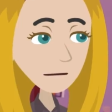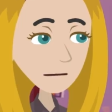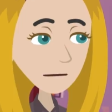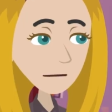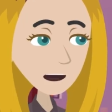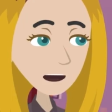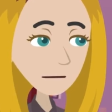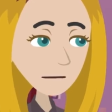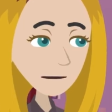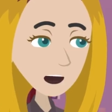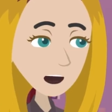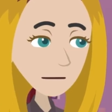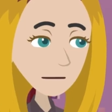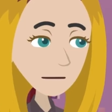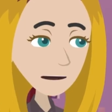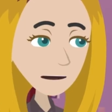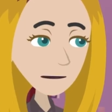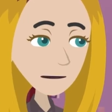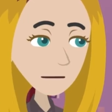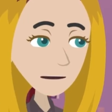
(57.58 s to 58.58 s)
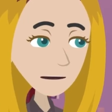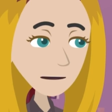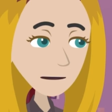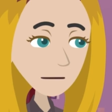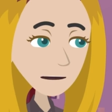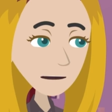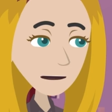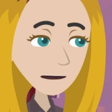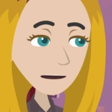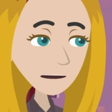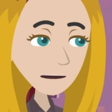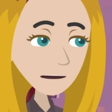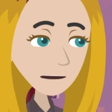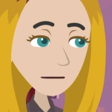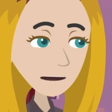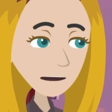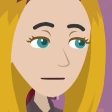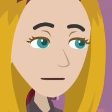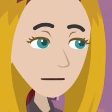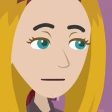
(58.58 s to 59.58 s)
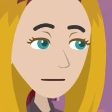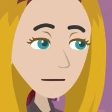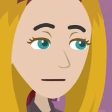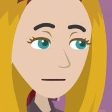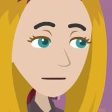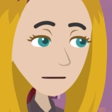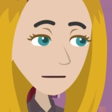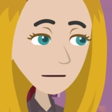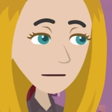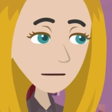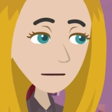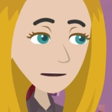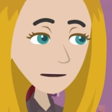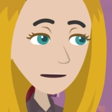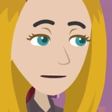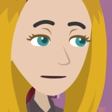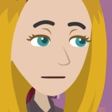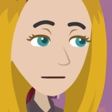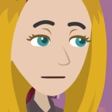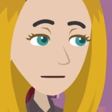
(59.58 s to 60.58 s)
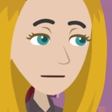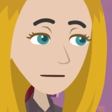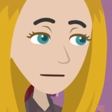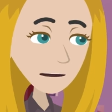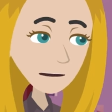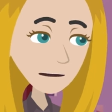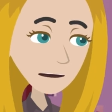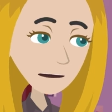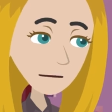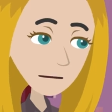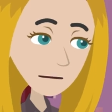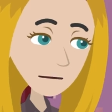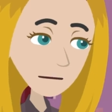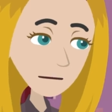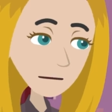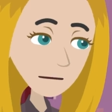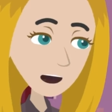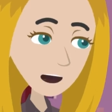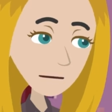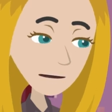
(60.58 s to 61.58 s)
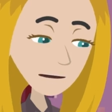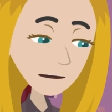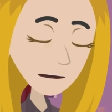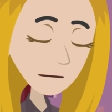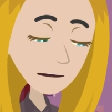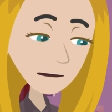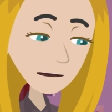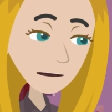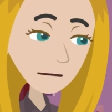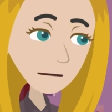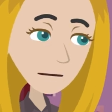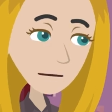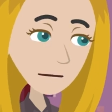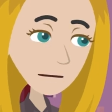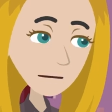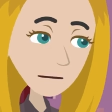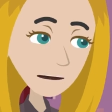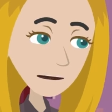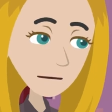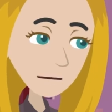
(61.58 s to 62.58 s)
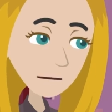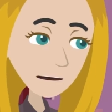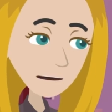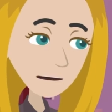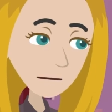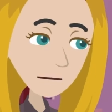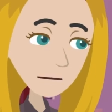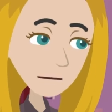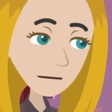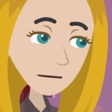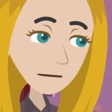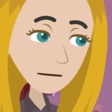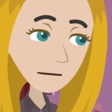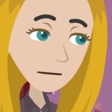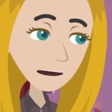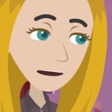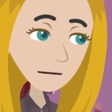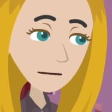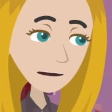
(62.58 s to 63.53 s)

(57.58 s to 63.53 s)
For third-person singular subjects, he, she, it, we add an s or